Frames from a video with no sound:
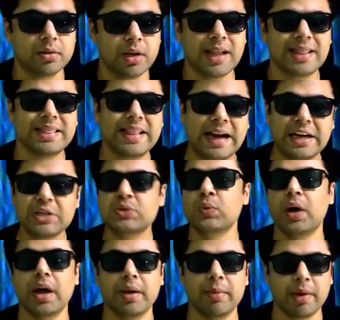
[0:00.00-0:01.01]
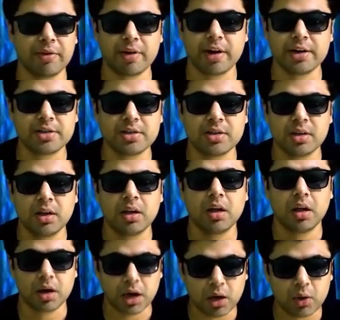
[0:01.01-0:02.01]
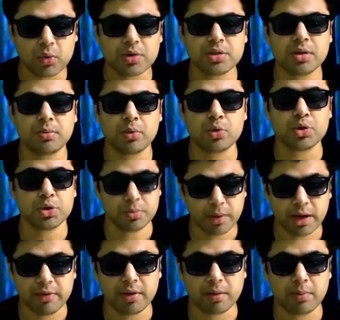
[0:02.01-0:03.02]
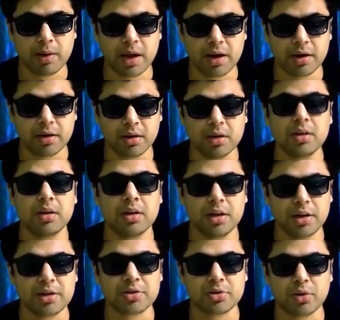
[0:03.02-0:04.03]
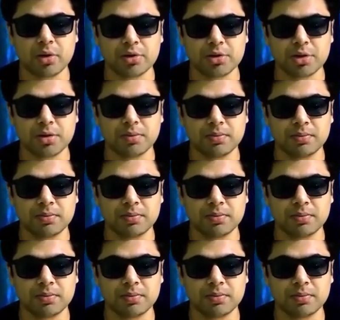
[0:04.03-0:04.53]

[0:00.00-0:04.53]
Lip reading: And that is why, my friends, Rahu is the most malefic planet in astrology.